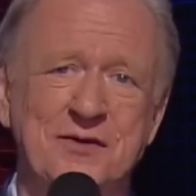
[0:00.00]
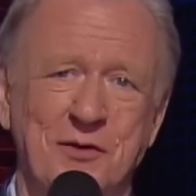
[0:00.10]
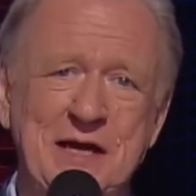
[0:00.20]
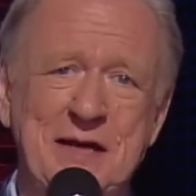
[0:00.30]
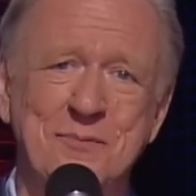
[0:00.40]

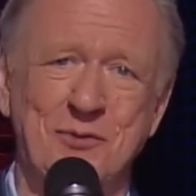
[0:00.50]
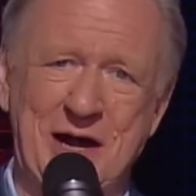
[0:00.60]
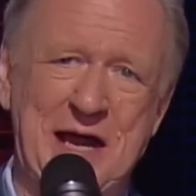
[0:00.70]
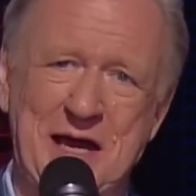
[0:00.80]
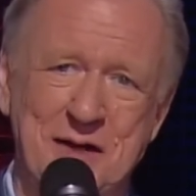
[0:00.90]
Graham
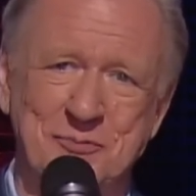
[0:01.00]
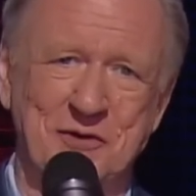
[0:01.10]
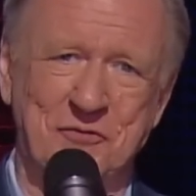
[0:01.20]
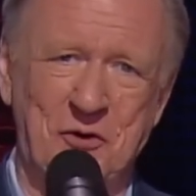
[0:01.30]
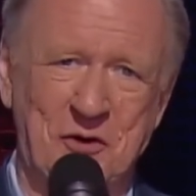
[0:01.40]
Brown
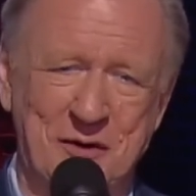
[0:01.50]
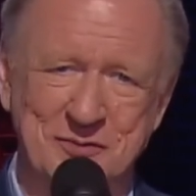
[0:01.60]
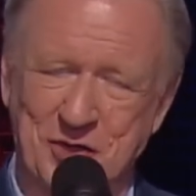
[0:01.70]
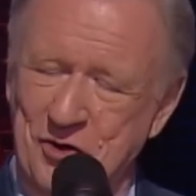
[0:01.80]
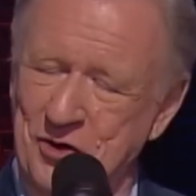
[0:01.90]

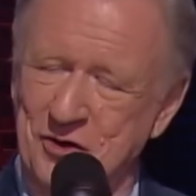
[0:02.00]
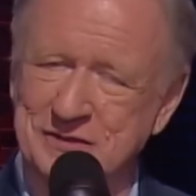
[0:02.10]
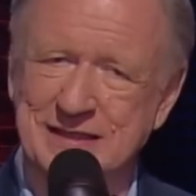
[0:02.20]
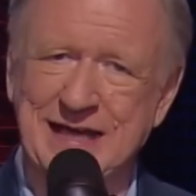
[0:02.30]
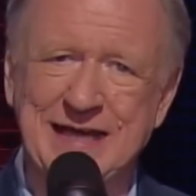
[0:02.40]
performs, all
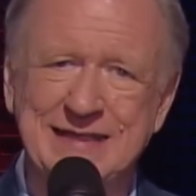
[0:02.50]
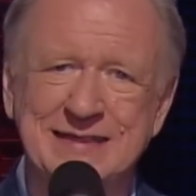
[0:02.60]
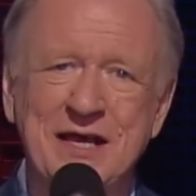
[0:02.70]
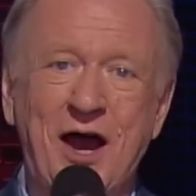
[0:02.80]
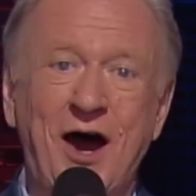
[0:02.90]
tonight
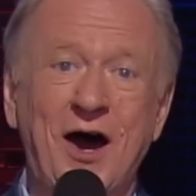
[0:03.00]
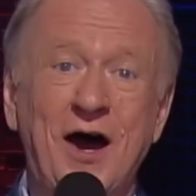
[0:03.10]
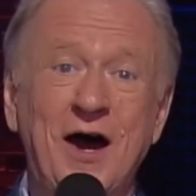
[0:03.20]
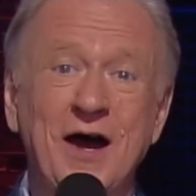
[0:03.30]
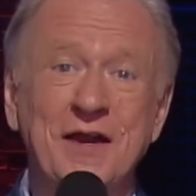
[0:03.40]
on